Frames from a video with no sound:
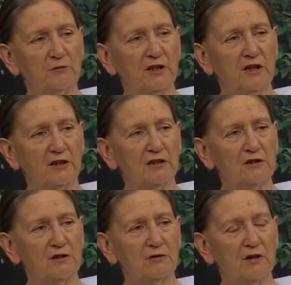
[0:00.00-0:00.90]
when I can
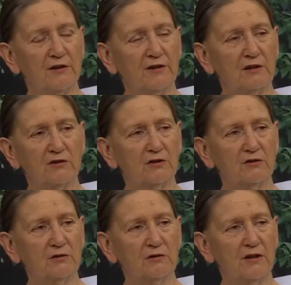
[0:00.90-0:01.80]
do nothing? So
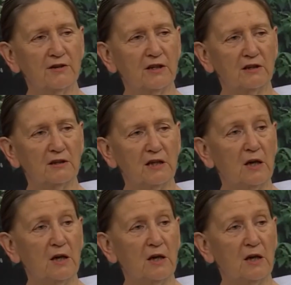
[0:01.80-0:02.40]
do nothing.